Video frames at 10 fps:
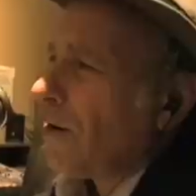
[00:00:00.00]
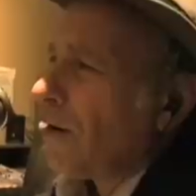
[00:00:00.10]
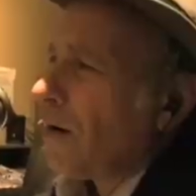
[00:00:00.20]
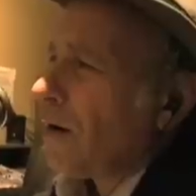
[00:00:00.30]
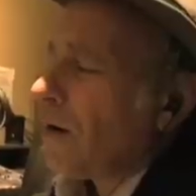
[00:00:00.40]

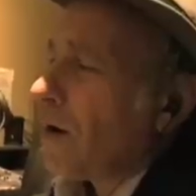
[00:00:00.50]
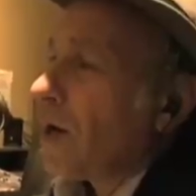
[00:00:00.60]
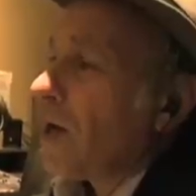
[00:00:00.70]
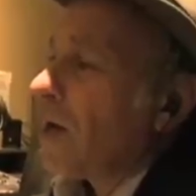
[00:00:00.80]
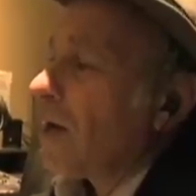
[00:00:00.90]
What is that
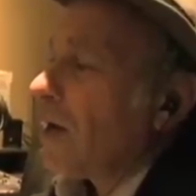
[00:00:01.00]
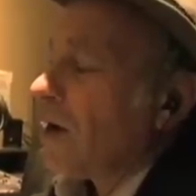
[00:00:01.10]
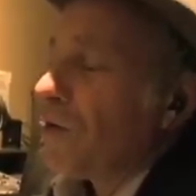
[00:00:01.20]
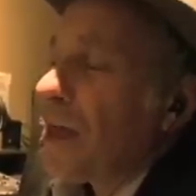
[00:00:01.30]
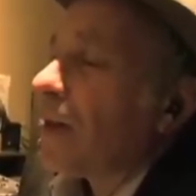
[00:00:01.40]
part?
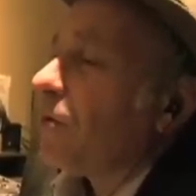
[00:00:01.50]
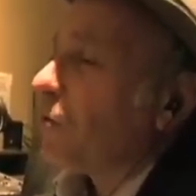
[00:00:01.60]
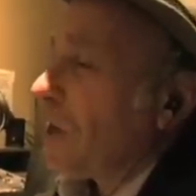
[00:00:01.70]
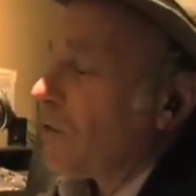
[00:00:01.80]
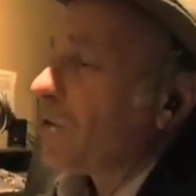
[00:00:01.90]
Oh, that
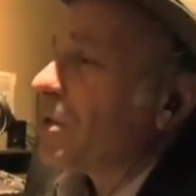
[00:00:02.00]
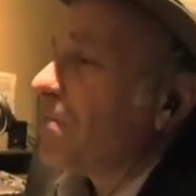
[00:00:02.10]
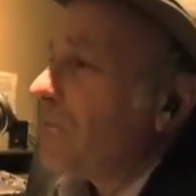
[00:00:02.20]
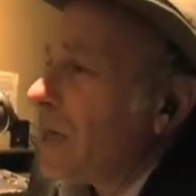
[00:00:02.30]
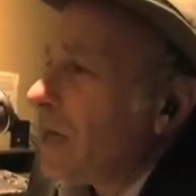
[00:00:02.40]
there was a
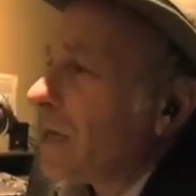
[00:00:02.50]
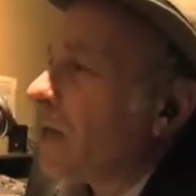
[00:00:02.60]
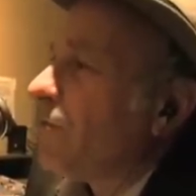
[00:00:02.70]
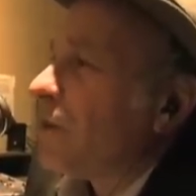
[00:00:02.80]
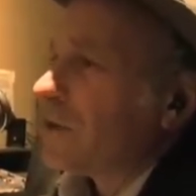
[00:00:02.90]
meeting
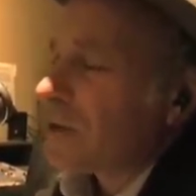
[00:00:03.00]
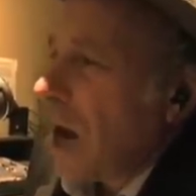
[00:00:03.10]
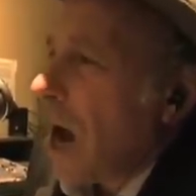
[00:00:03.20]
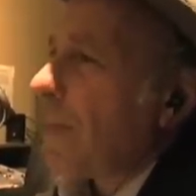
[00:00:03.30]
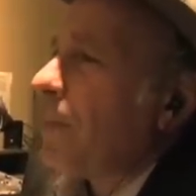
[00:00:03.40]
of the
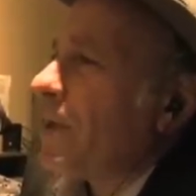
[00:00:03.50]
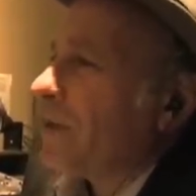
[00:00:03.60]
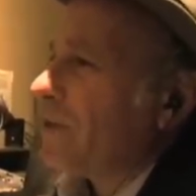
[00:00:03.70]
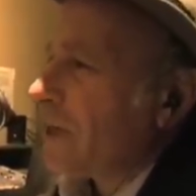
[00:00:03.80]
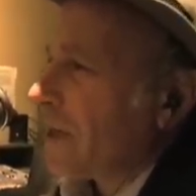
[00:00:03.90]
top
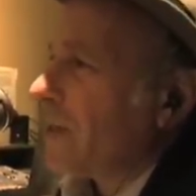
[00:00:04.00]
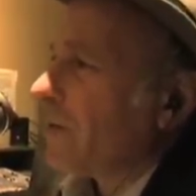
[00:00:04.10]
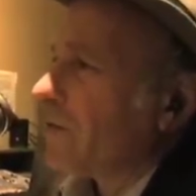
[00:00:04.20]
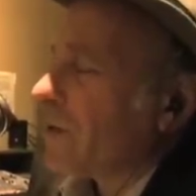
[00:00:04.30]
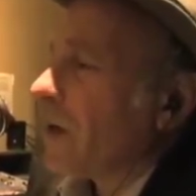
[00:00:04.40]

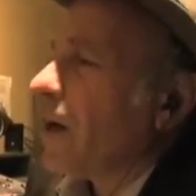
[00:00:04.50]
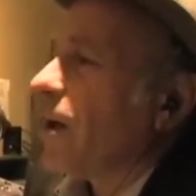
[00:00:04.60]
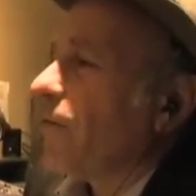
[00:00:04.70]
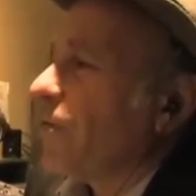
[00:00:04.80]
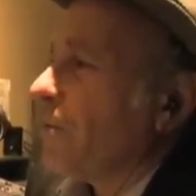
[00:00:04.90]
executives
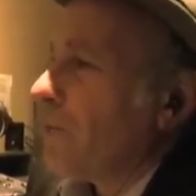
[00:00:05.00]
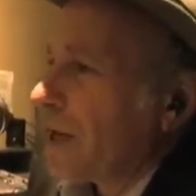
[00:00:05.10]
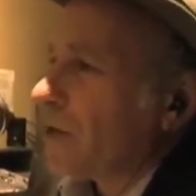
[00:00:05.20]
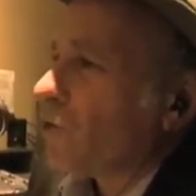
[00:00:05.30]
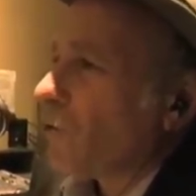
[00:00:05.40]
of the
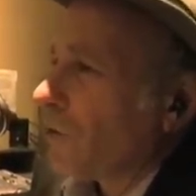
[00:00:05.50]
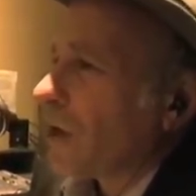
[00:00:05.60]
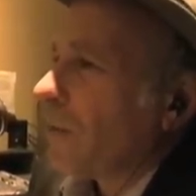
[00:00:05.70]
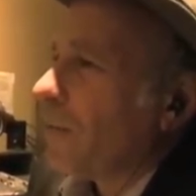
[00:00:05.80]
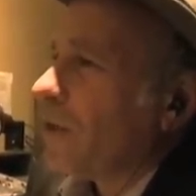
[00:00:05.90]
biggest oil
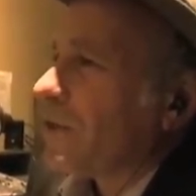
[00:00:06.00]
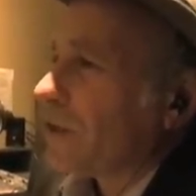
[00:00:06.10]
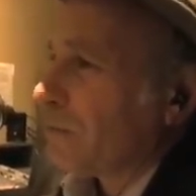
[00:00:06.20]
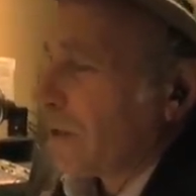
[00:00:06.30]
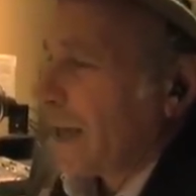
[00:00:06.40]
companies in
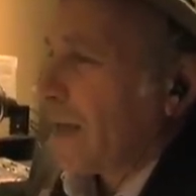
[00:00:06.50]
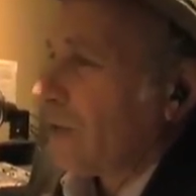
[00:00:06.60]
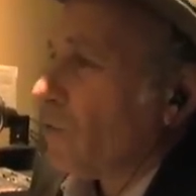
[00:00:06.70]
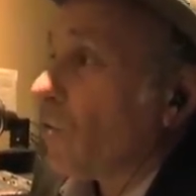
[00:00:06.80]
the planet who